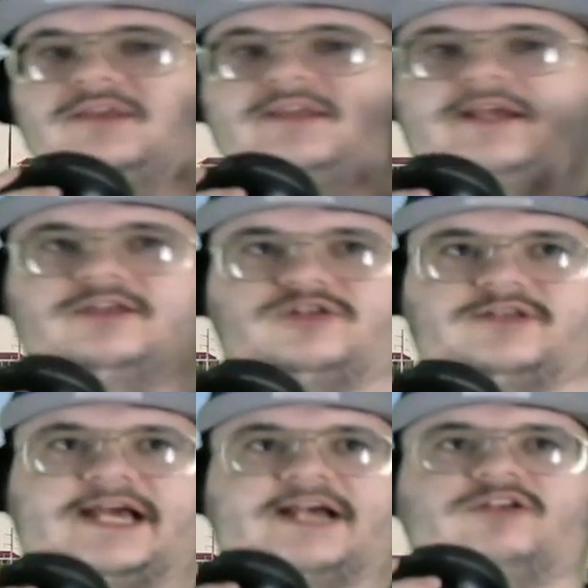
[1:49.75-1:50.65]
the LSU
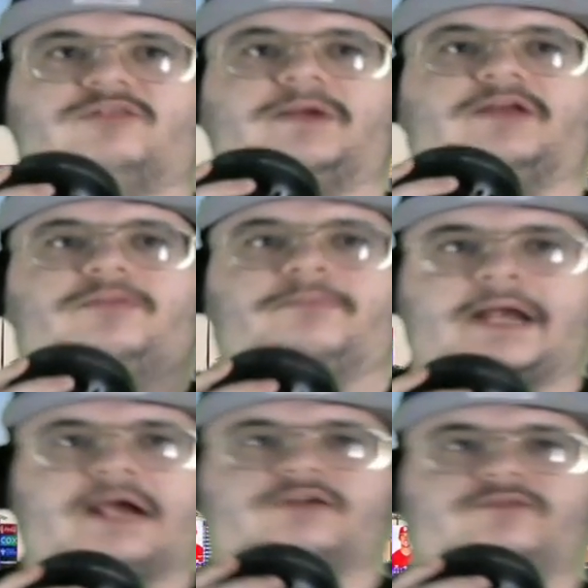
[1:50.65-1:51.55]
Tigers bounced
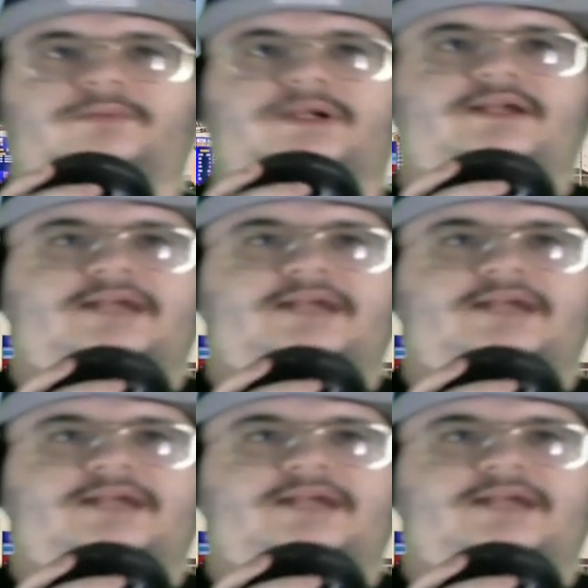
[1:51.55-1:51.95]
back from a